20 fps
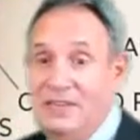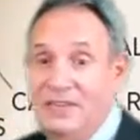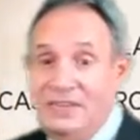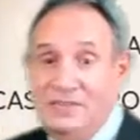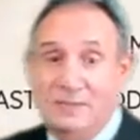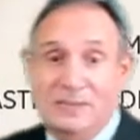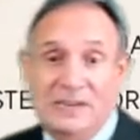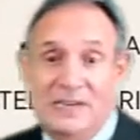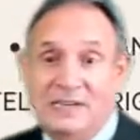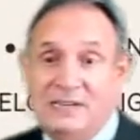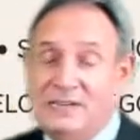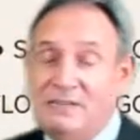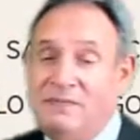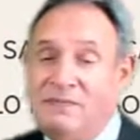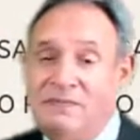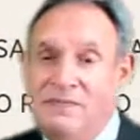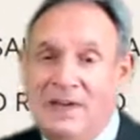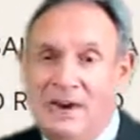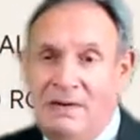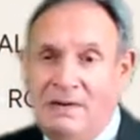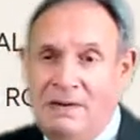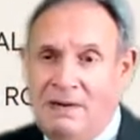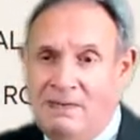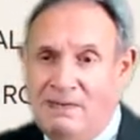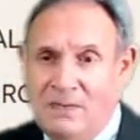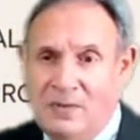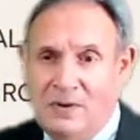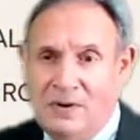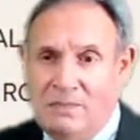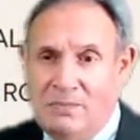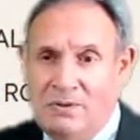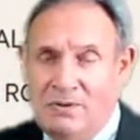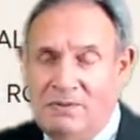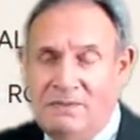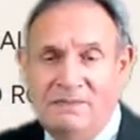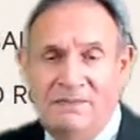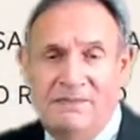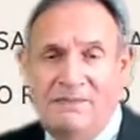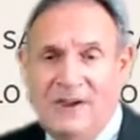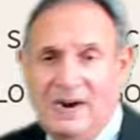This place is very affordable,
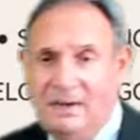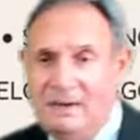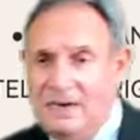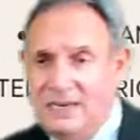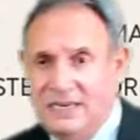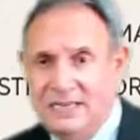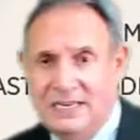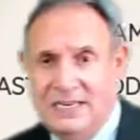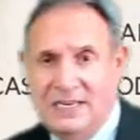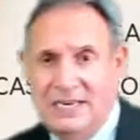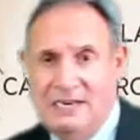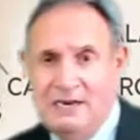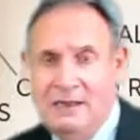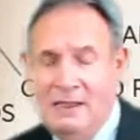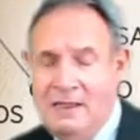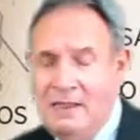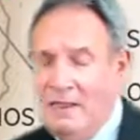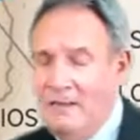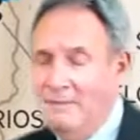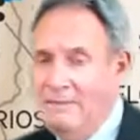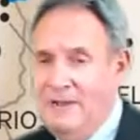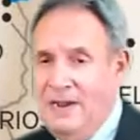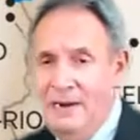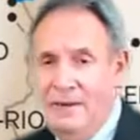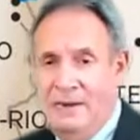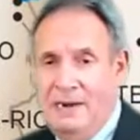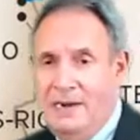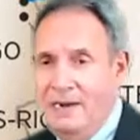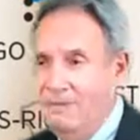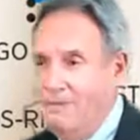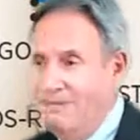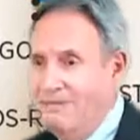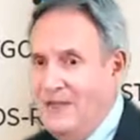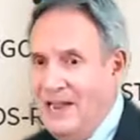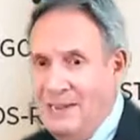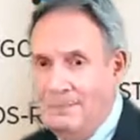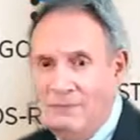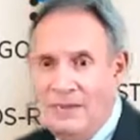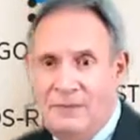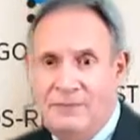very clean, very
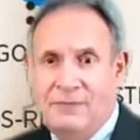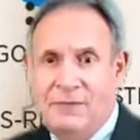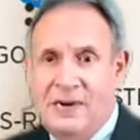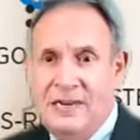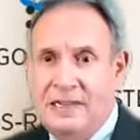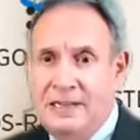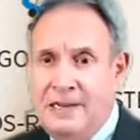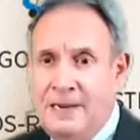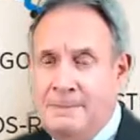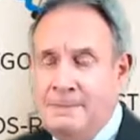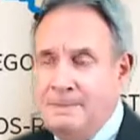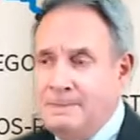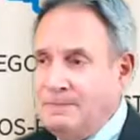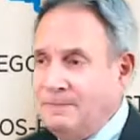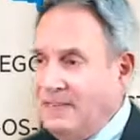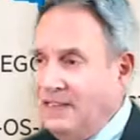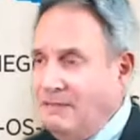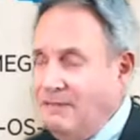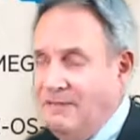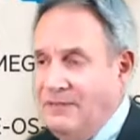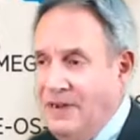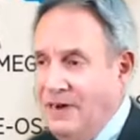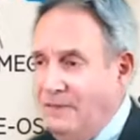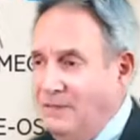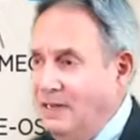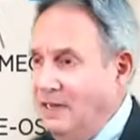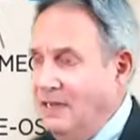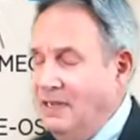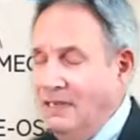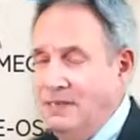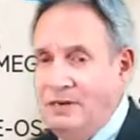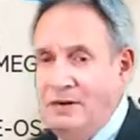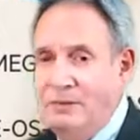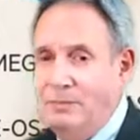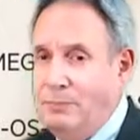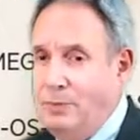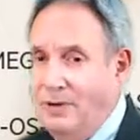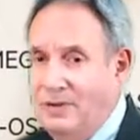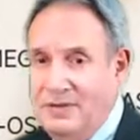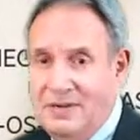family friendly, very, you know,
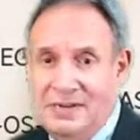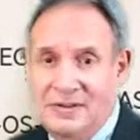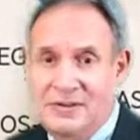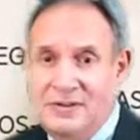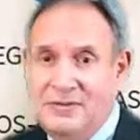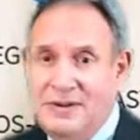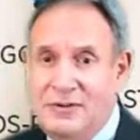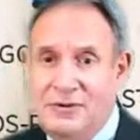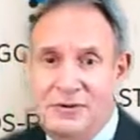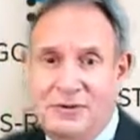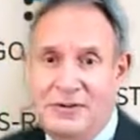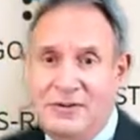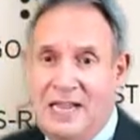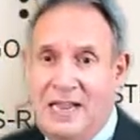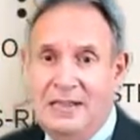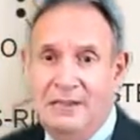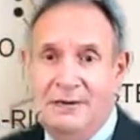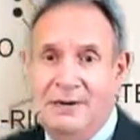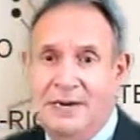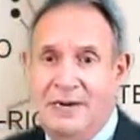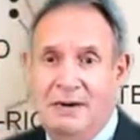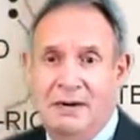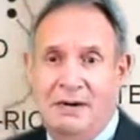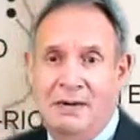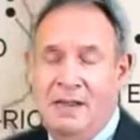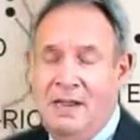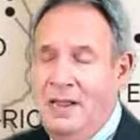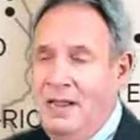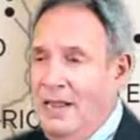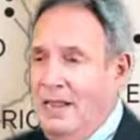boy, you can stretch your dollar here.